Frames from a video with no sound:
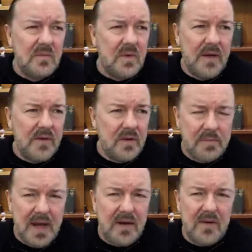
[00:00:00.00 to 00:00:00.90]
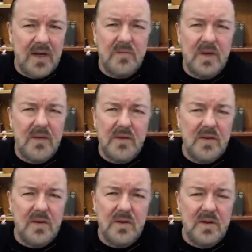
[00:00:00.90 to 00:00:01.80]
background,
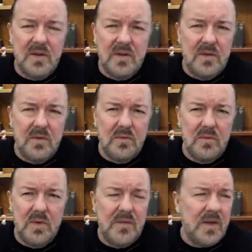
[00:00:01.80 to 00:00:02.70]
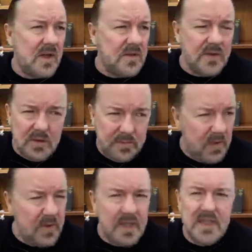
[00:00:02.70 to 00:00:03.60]
whatever country you're
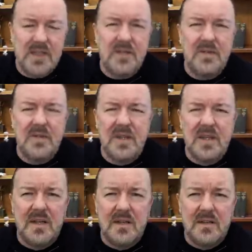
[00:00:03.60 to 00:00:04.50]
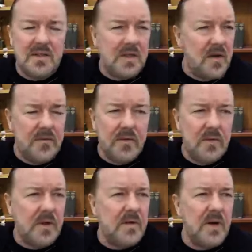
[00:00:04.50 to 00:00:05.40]
born into, that's no
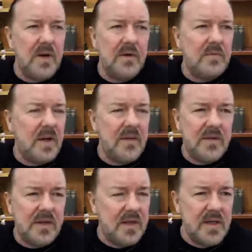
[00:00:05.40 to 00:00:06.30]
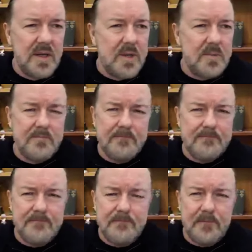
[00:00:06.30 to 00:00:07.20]
fault of your own, whatever
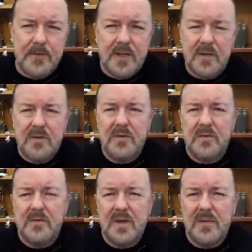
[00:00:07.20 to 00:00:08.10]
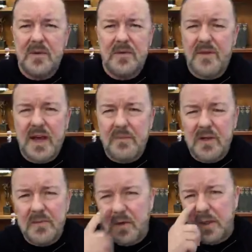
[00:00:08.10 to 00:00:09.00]
your family
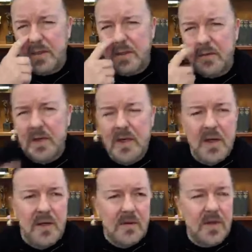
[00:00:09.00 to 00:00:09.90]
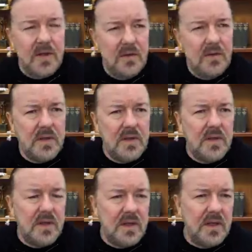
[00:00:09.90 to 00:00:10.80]
you're born into, that
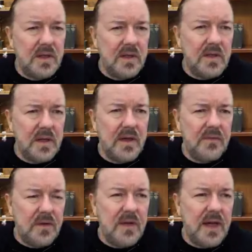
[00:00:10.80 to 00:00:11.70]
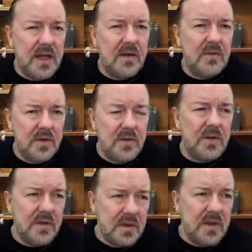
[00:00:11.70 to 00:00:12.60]
if you get ill, you
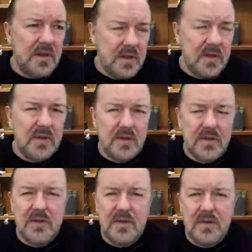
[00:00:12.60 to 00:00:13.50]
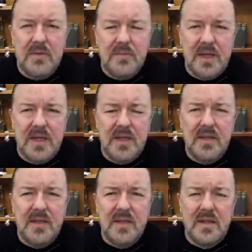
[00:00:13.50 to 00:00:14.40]
can be
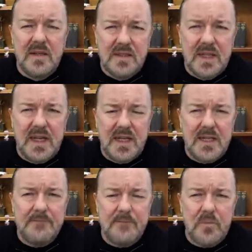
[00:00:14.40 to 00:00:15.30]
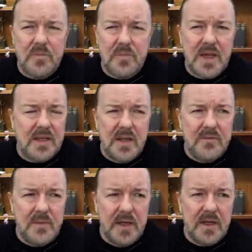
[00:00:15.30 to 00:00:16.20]
seen. There's
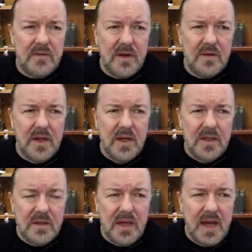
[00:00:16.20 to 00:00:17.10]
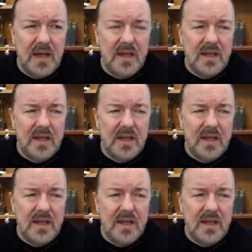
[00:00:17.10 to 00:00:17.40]
enough money to go around. So yeah,